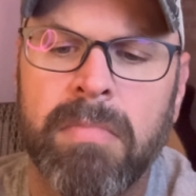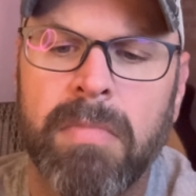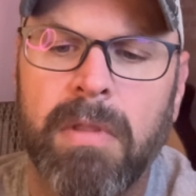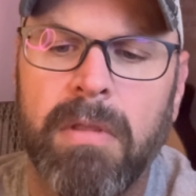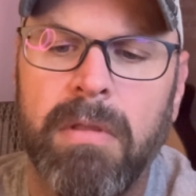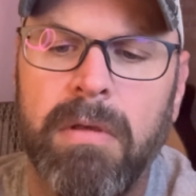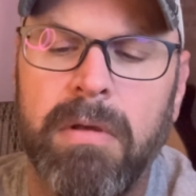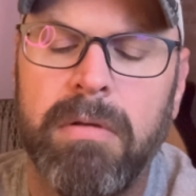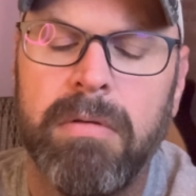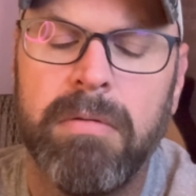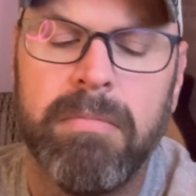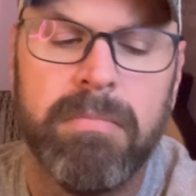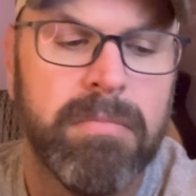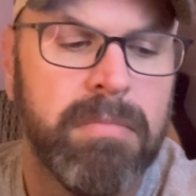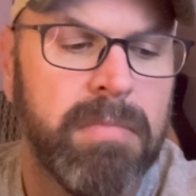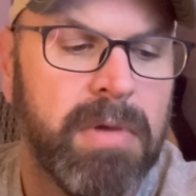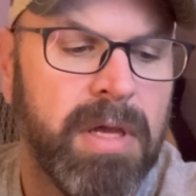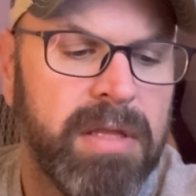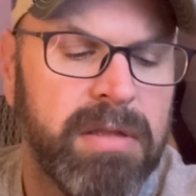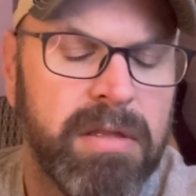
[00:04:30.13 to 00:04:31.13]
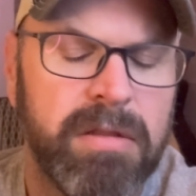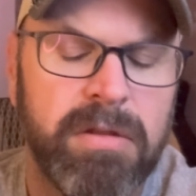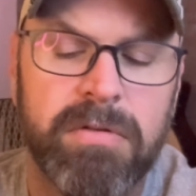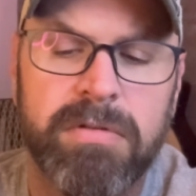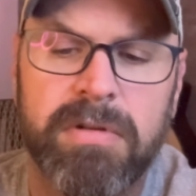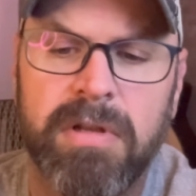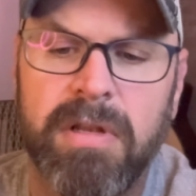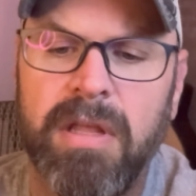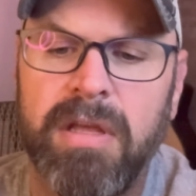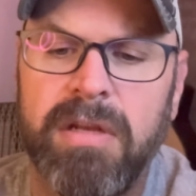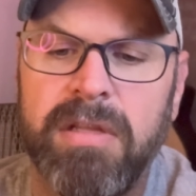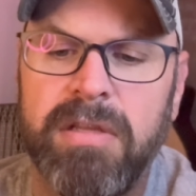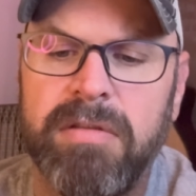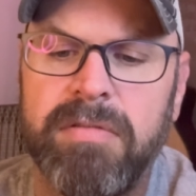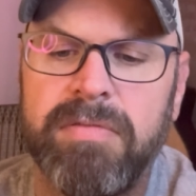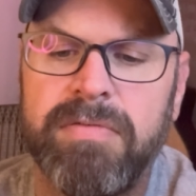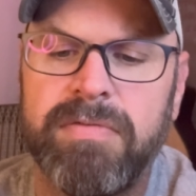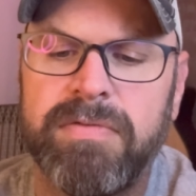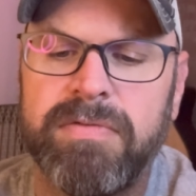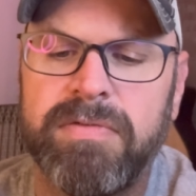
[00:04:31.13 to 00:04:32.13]
And then there's a nutty
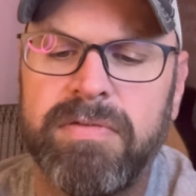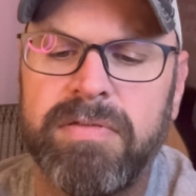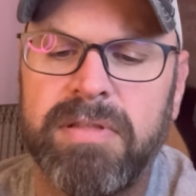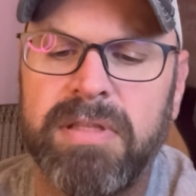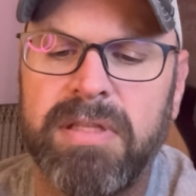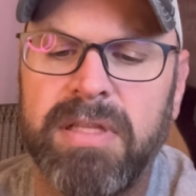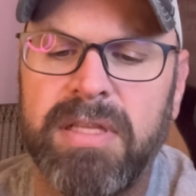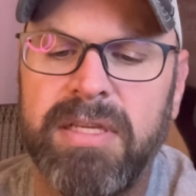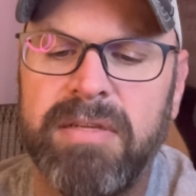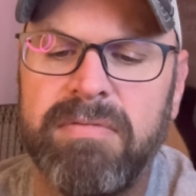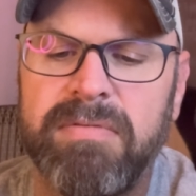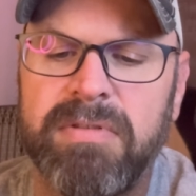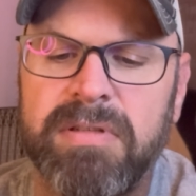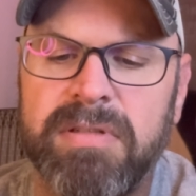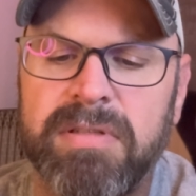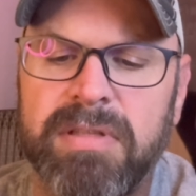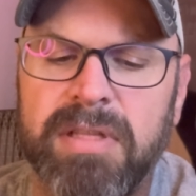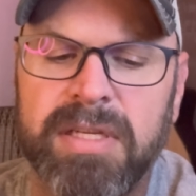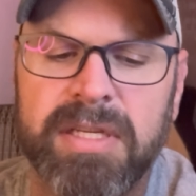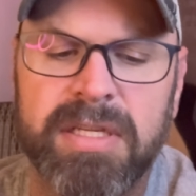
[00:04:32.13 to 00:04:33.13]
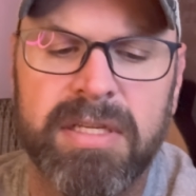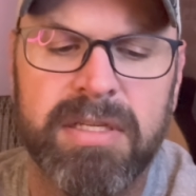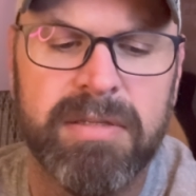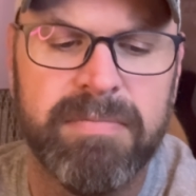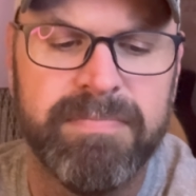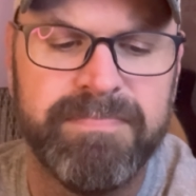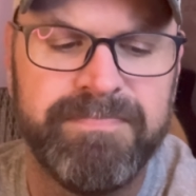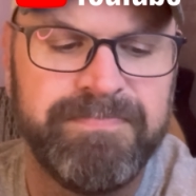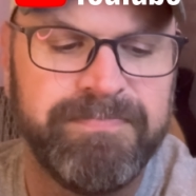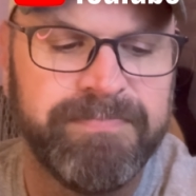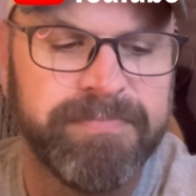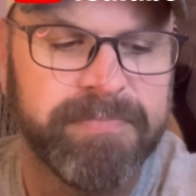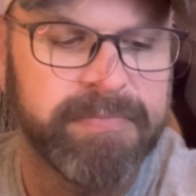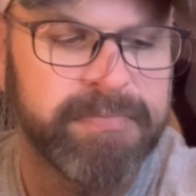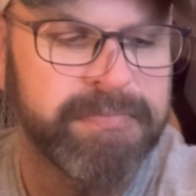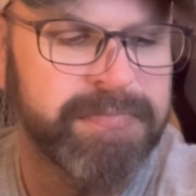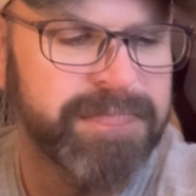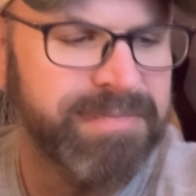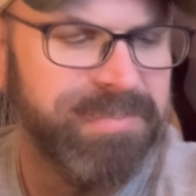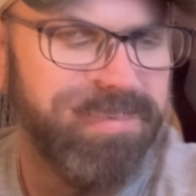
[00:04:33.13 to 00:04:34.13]
flavor, like a
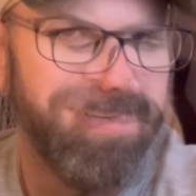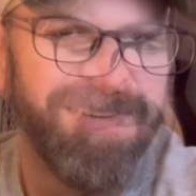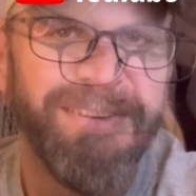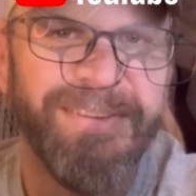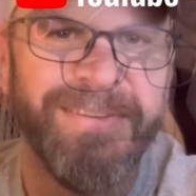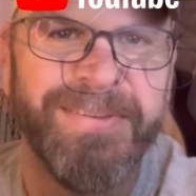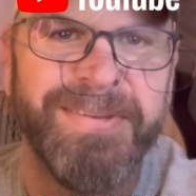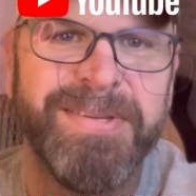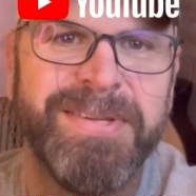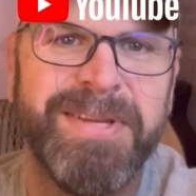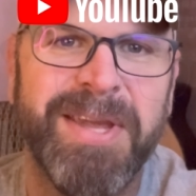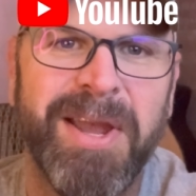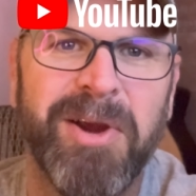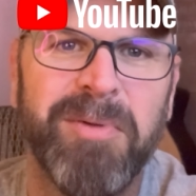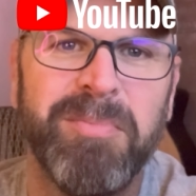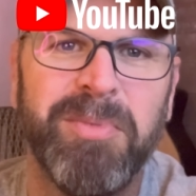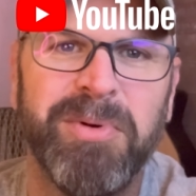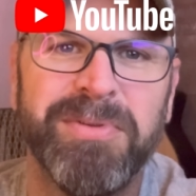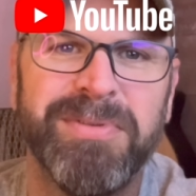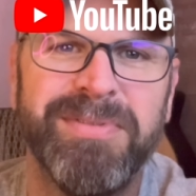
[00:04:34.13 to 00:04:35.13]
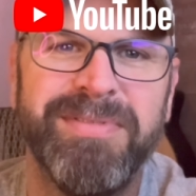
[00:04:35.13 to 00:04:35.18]
caramel.